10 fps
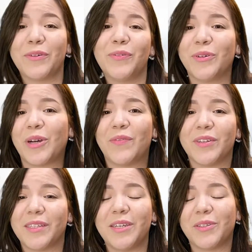a full
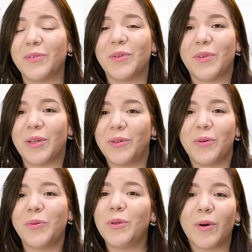conversation with you, I don't know
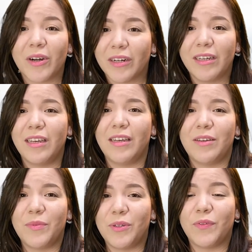who you are,
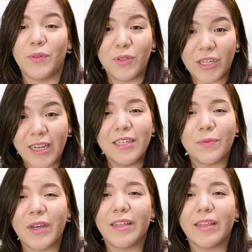but if you change my